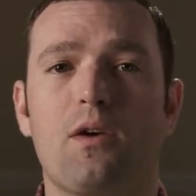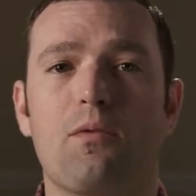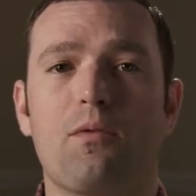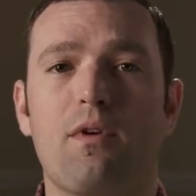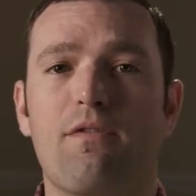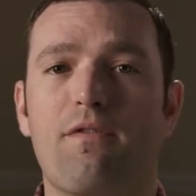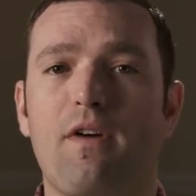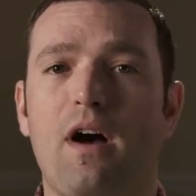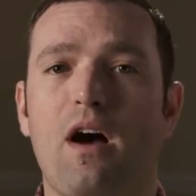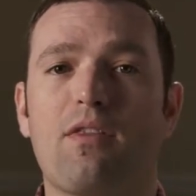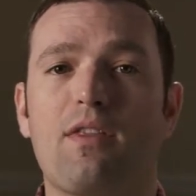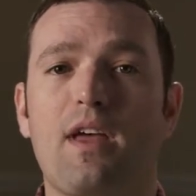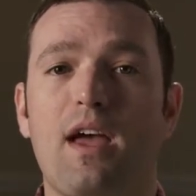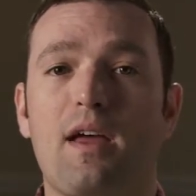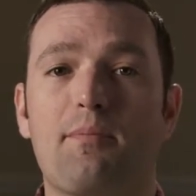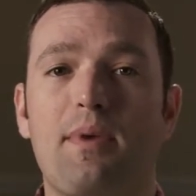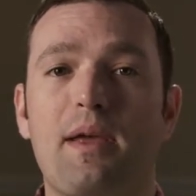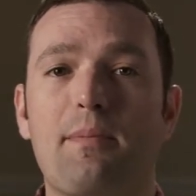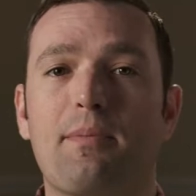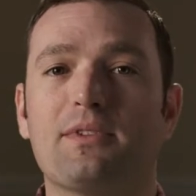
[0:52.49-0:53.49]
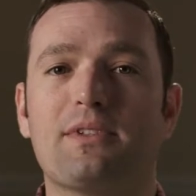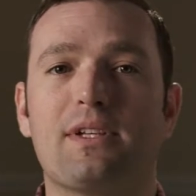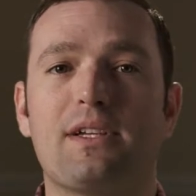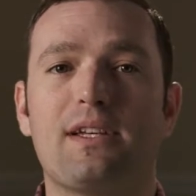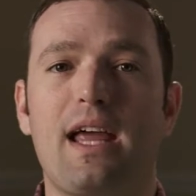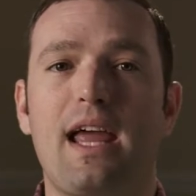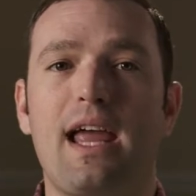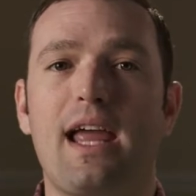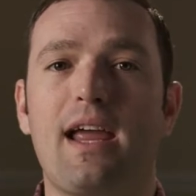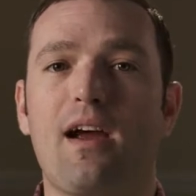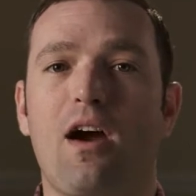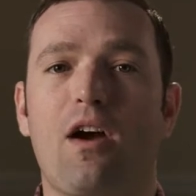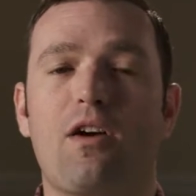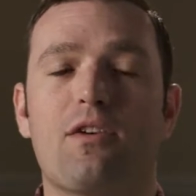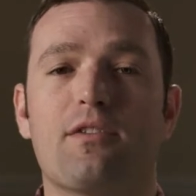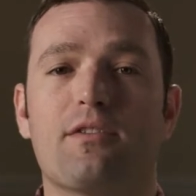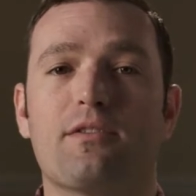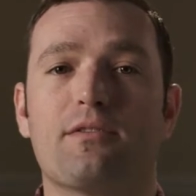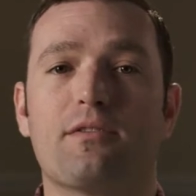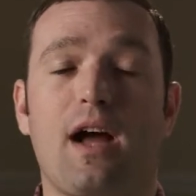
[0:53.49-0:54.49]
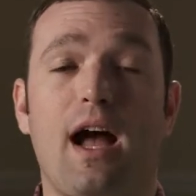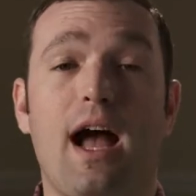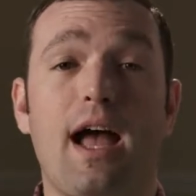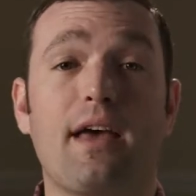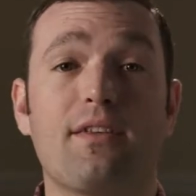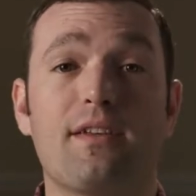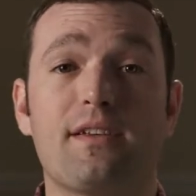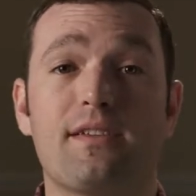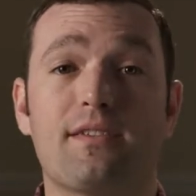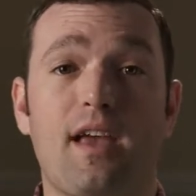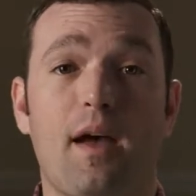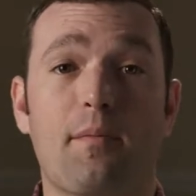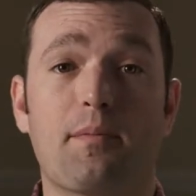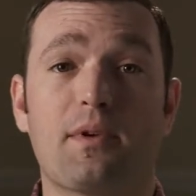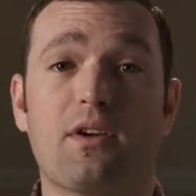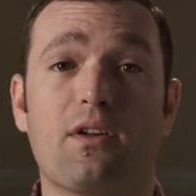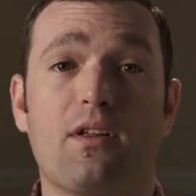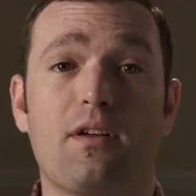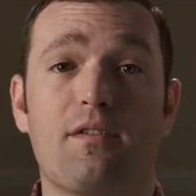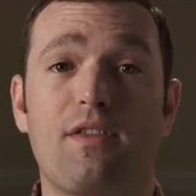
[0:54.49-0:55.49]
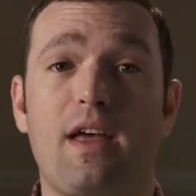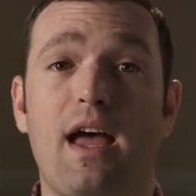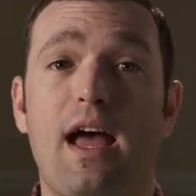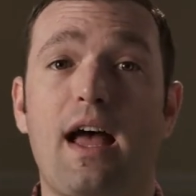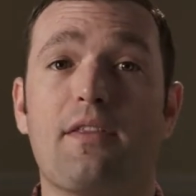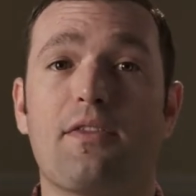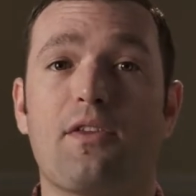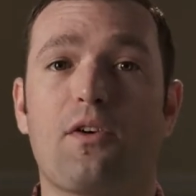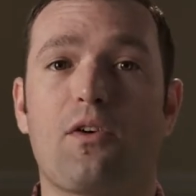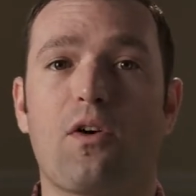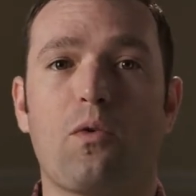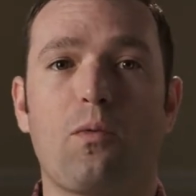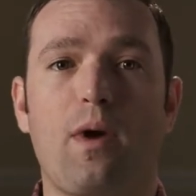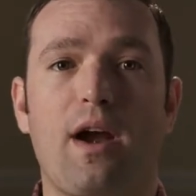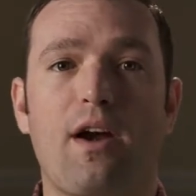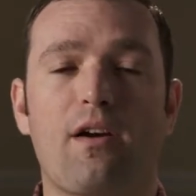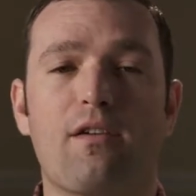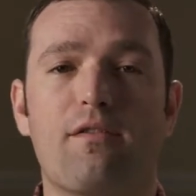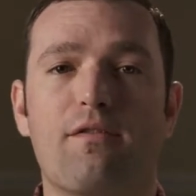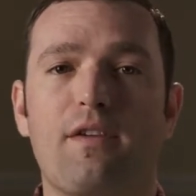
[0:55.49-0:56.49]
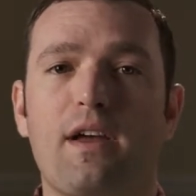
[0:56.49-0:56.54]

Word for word: we found that people today are highly skeptical of that. They're aware of